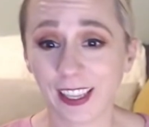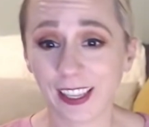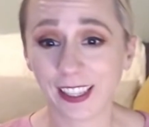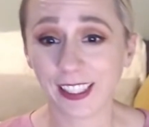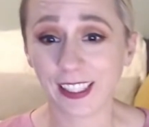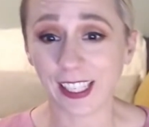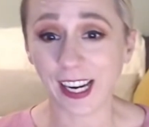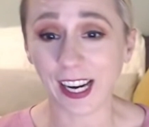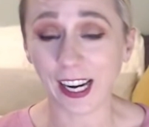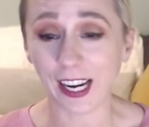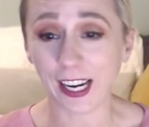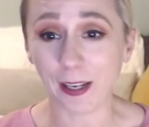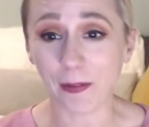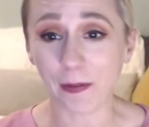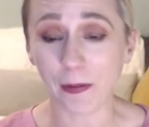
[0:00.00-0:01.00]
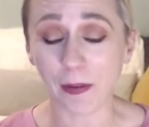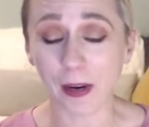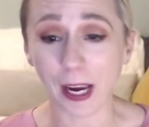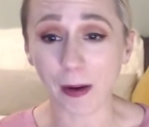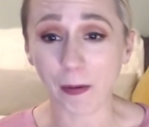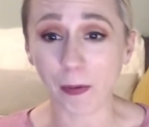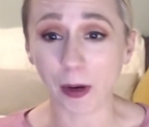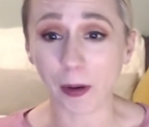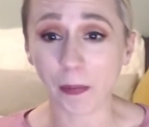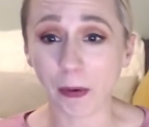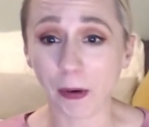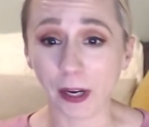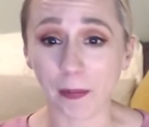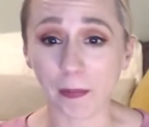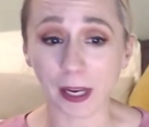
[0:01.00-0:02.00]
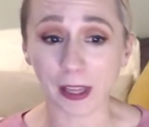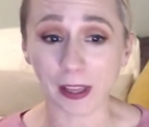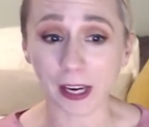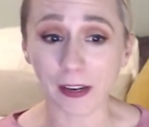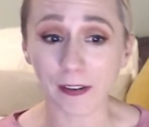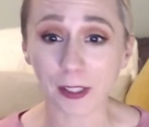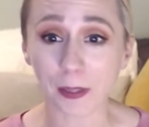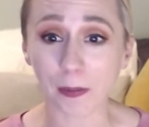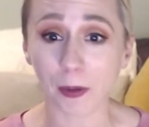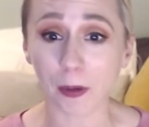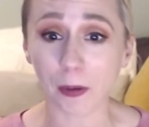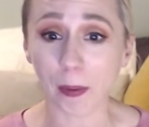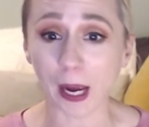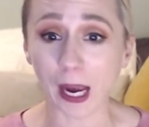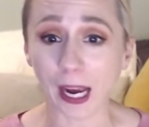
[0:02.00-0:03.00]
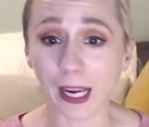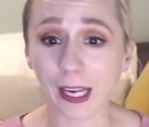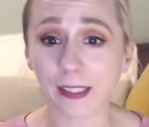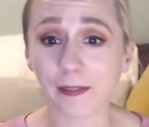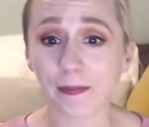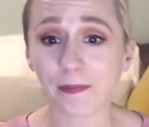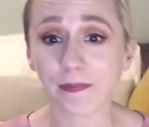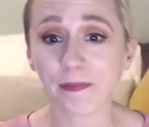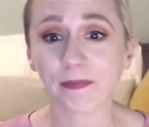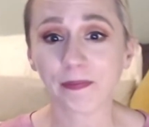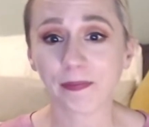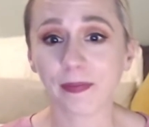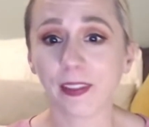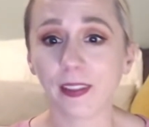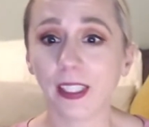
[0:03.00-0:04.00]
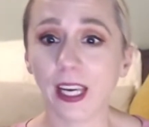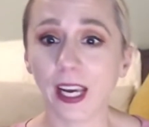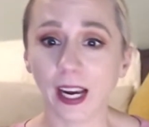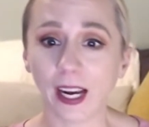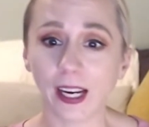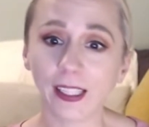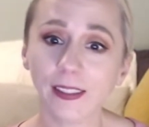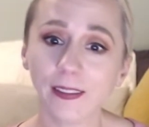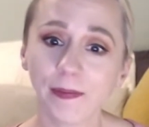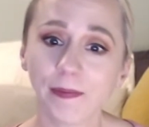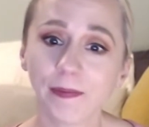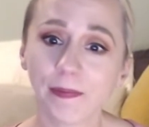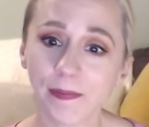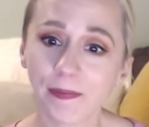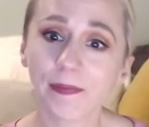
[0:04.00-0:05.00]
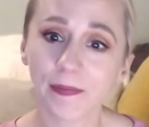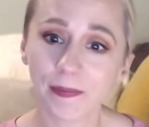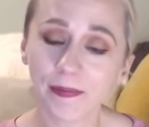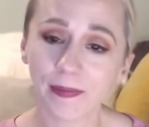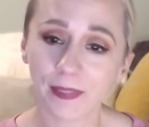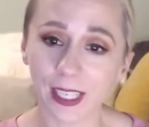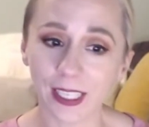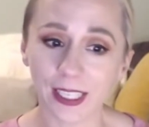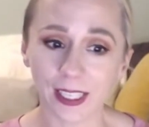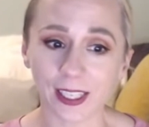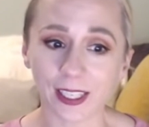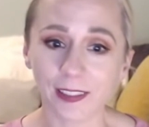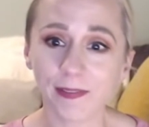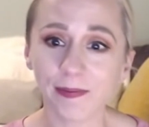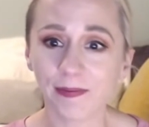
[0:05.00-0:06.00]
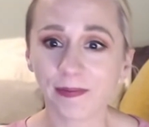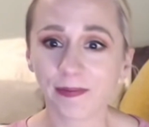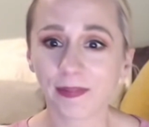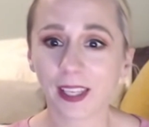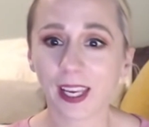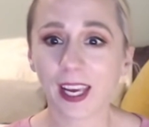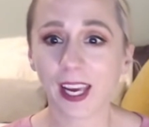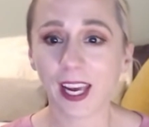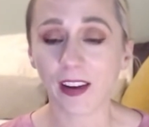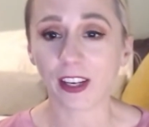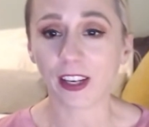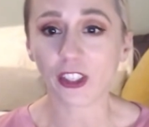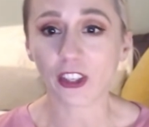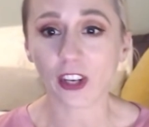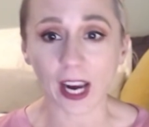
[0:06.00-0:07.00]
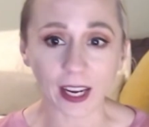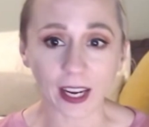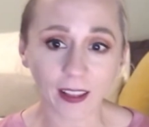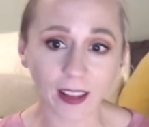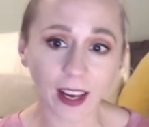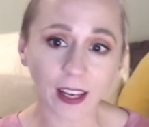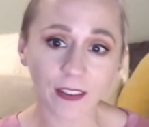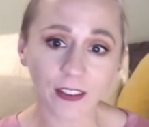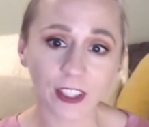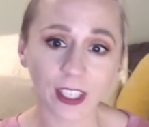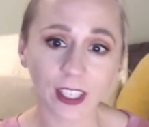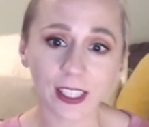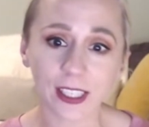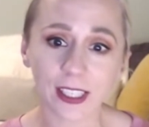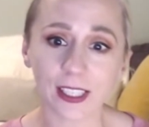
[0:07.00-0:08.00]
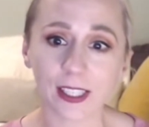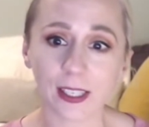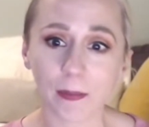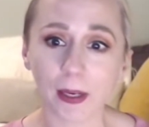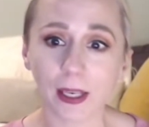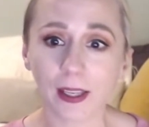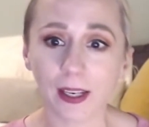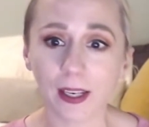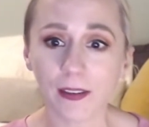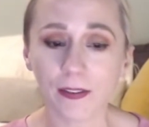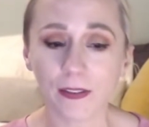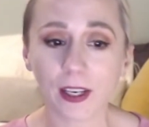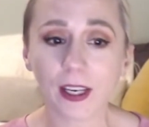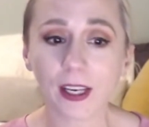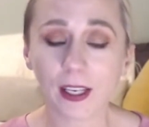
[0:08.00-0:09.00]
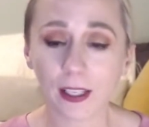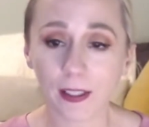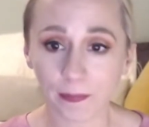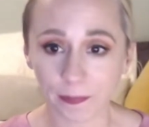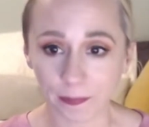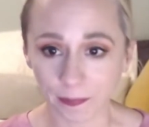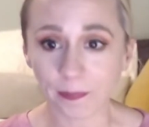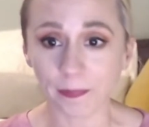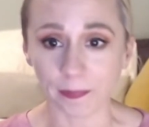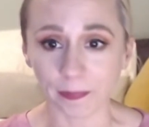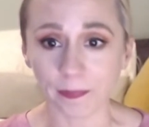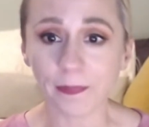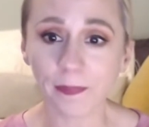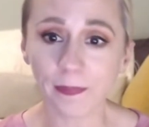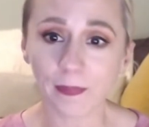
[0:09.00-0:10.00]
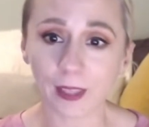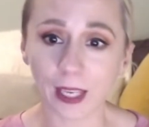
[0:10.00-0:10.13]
Did I at one point in my life smoke pot? Yeah, I did. Have I tried a lot of drugs in my life? I